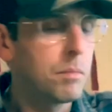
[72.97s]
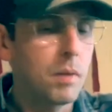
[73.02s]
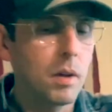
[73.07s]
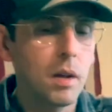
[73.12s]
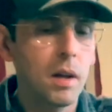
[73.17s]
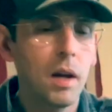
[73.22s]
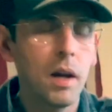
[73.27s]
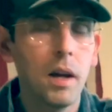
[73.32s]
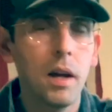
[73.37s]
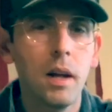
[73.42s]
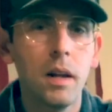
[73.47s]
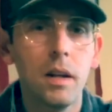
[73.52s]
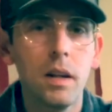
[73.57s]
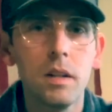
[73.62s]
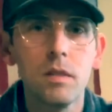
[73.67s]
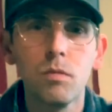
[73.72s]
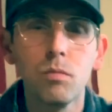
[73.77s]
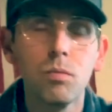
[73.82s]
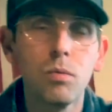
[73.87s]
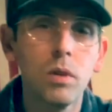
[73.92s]
And
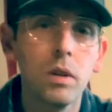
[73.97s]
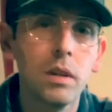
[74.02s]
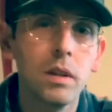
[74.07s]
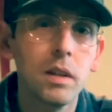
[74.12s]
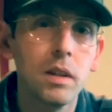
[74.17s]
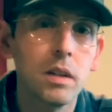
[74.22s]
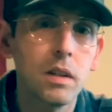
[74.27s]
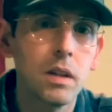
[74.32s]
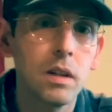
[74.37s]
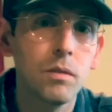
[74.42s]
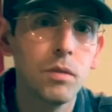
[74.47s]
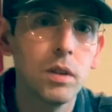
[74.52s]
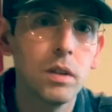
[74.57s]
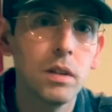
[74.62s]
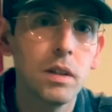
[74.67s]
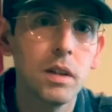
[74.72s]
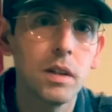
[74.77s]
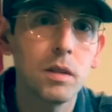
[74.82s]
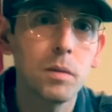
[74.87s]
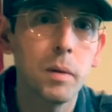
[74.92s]
it's really,
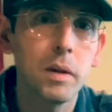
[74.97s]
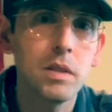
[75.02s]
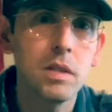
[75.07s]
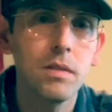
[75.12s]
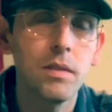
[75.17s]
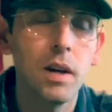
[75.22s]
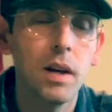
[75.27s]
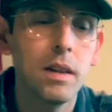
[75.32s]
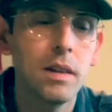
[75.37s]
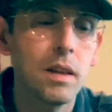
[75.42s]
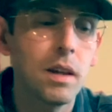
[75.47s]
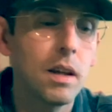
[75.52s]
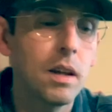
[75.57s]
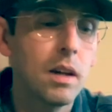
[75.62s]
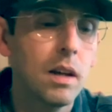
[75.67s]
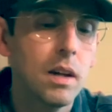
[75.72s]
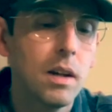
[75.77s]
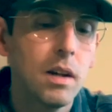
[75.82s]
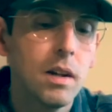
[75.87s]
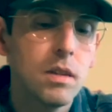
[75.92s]
really inexpensive. And
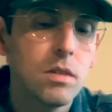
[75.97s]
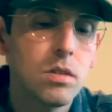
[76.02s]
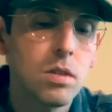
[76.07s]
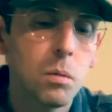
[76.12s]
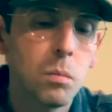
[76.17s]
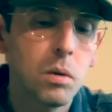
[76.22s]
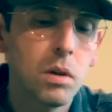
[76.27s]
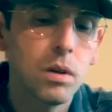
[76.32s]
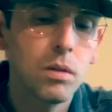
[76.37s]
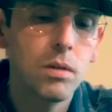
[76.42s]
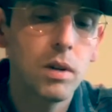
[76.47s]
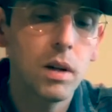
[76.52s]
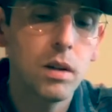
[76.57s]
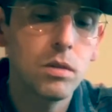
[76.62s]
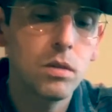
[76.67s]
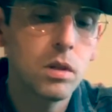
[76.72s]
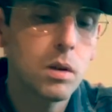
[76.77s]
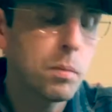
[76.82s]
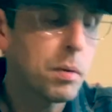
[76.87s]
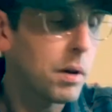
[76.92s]
they, somewhere
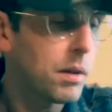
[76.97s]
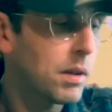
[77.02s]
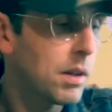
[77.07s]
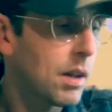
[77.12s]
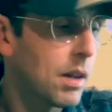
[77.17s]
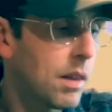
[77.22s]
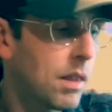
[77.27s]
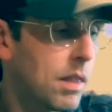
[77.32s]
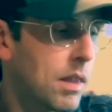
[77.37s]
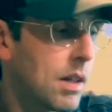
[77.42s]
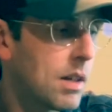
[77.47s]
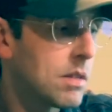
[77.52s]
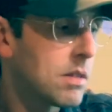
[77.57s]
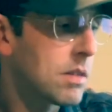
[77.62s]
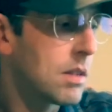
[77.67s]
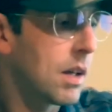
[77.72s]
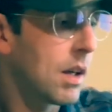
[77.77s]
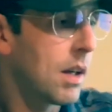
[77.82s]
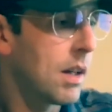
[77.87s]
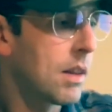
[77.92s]
around, you could probably get
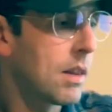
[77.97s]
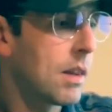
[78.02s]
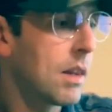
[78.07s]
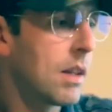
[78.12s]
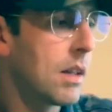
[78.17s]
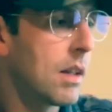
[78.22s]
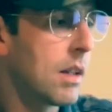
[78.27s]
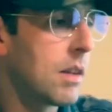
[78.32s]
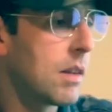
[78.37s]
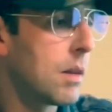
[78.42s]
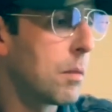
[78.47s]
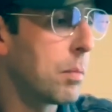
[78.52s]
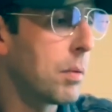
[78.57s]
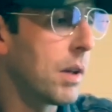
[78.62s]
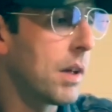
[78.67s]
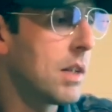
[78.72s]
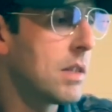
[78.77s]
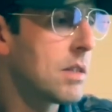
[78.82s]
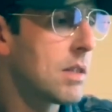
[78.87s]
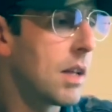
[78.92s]
this and the
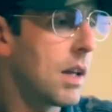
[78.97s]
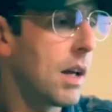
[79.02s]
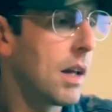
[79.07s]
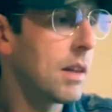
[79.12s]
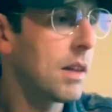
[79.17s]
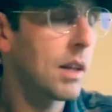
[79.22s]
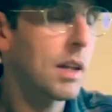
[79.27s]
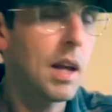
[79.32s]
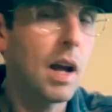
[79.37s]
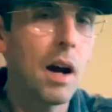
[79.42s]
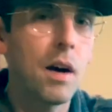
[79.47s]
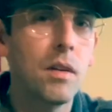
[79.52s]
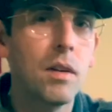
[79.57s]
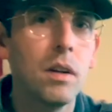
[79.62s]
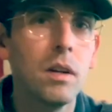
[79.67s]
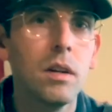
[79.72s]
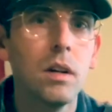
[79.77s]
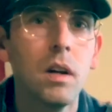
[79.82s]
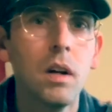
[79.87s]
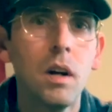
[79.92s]
plates and the
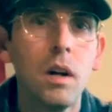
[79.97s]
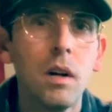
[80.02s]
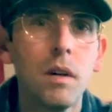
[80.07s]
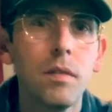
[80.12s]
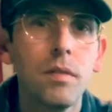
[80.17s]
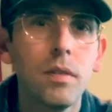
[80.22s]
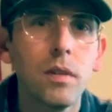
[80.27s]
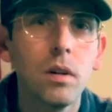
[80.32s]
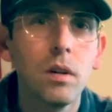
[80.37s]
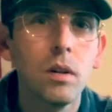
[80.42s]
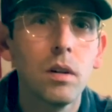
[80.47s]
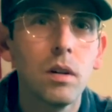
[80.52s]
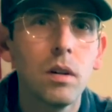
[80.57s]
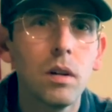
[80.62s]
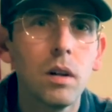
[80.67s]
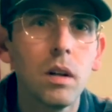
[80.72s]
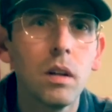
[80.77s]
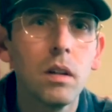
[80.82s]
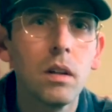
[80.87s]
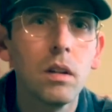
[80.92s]
carrier
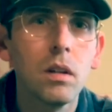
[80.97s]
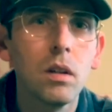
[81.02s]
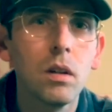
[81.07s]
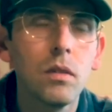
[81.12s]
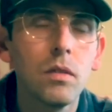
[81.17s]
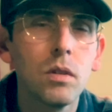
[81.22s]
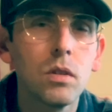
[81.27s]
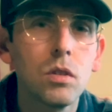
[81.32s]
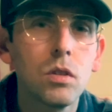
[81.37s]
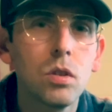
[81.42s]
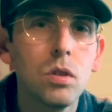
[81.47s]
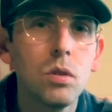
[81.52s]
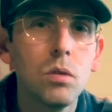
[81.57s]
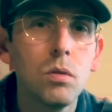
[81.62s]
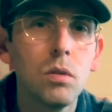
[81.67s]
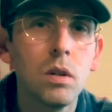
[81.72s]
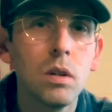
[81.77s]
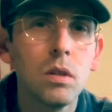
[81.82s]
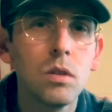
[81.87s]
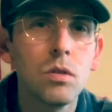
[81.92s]
for a little over
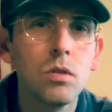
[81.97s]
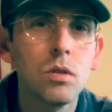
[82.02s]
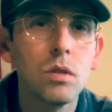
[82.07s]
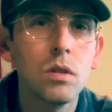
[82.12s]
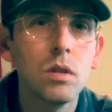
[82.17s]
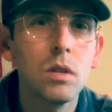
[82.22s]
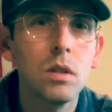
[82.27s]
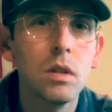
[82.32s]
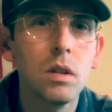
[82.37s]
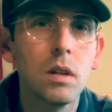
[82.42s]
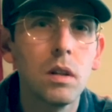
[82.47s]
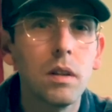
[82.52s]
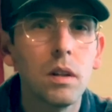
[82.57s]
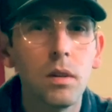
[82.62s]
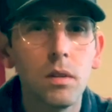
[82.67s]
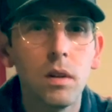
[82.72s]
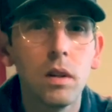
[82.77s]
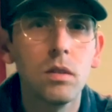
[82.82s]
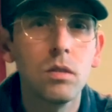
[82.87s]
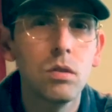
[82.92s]
200, I think
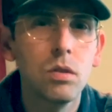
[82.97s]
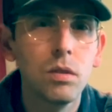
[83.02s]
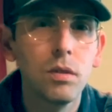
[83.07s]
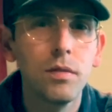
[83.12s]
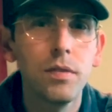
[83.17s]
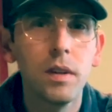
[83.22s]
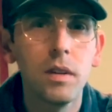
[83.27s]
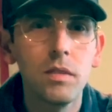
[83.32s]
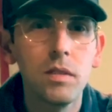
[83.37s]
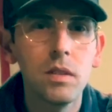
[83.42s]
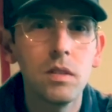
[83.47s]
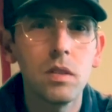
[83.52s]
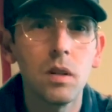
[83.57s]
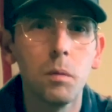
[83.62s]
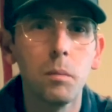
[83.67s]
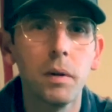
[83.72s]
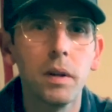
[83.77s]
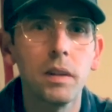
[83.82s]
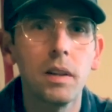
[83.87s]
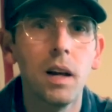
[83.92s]
around 250,
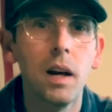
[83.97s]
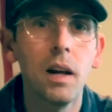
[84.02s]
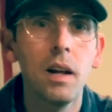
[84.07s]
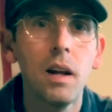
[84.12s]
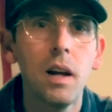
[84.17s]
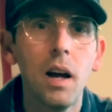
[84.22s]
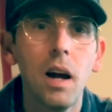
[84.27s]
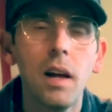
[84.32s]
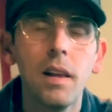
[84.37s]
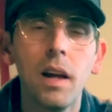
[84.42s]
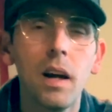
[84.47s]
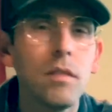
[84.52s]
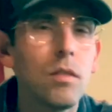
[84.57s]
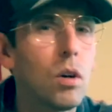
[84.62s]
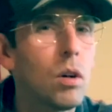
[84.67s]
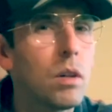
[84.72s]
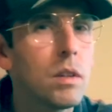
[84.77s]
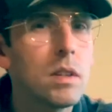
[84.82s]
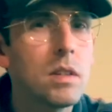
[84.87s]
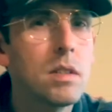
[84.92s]
something like that. And they have
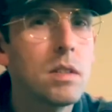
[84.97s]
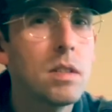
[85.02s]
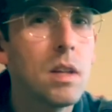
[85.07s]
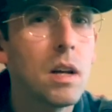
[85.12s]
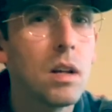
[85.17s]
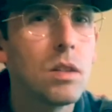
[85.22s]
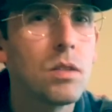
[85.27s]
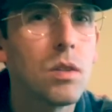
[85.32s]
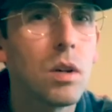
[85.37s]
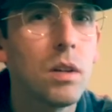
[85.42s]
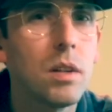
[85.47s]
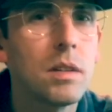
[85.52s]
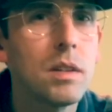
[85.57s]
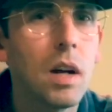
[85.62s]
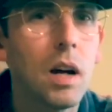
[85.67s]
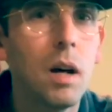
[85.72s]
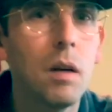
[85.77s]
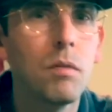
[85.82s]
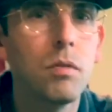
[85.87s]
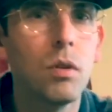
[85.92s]
all these sales all the
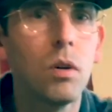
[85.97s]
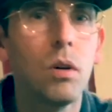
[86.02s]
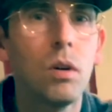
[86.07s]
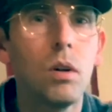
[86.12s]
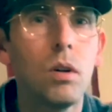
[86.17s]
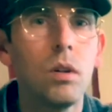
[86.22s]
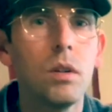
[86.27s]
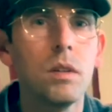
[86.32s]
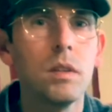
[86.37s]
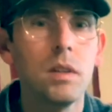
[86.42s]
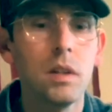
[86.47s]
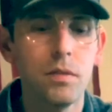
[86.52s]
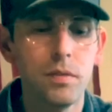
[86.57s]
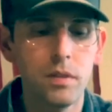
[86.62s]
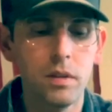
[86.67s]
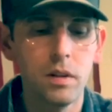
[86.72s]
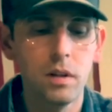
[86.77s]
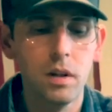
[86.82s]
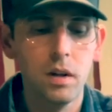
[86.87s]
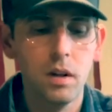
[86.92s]
time for all the different